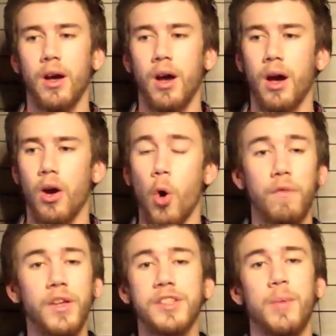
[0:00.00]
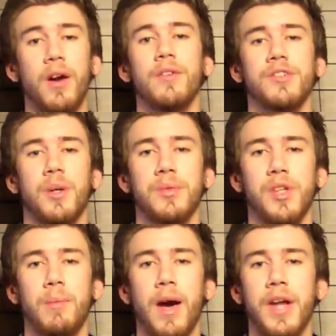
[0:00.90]
Hopefully it's better than the
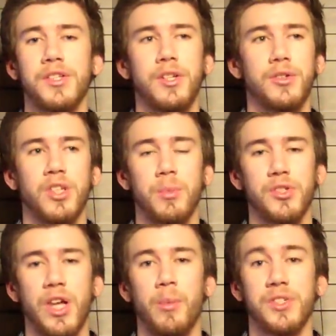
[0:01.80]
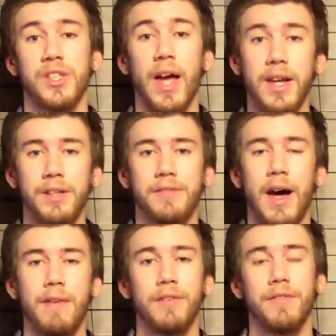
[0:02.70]
SummerSlam match. You know, SummerSlam was
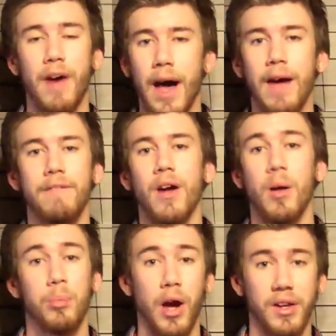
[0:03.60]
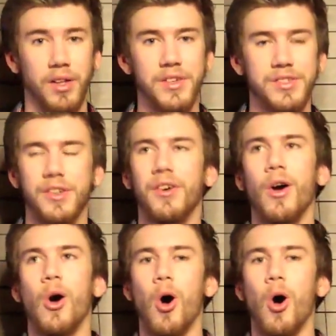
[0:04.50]
95-5. Brock Lesnar.